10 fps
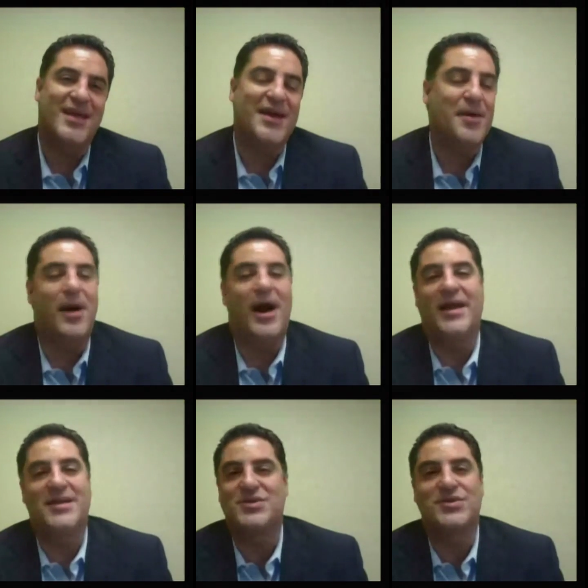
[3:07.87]
Hey, eh, come
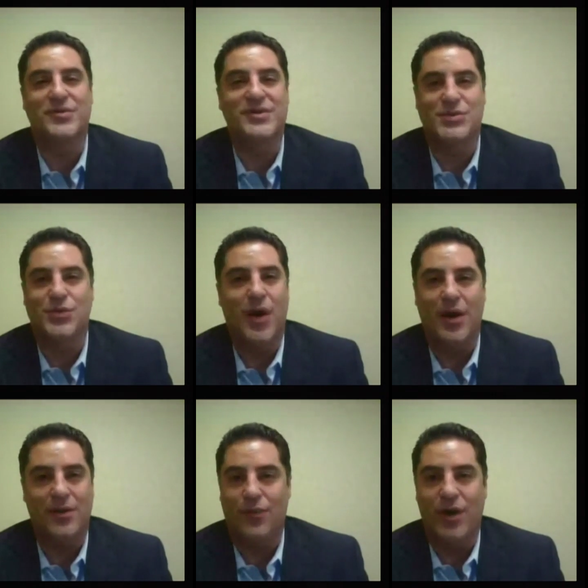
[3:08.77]
on, there's only reason why,
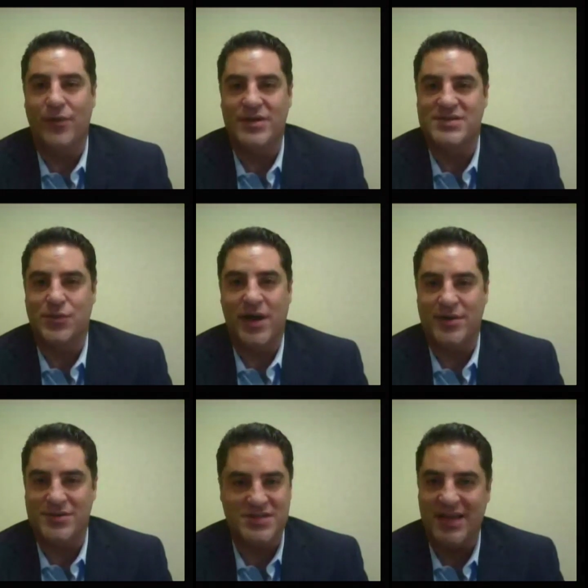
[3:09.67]
uh, one reason why
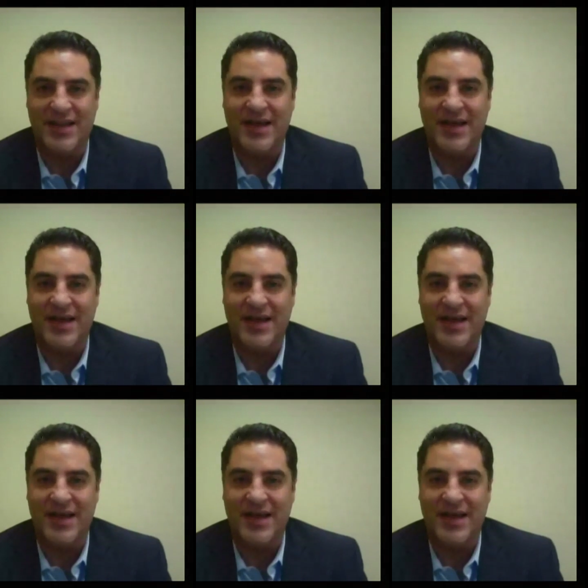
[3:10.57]
you're saying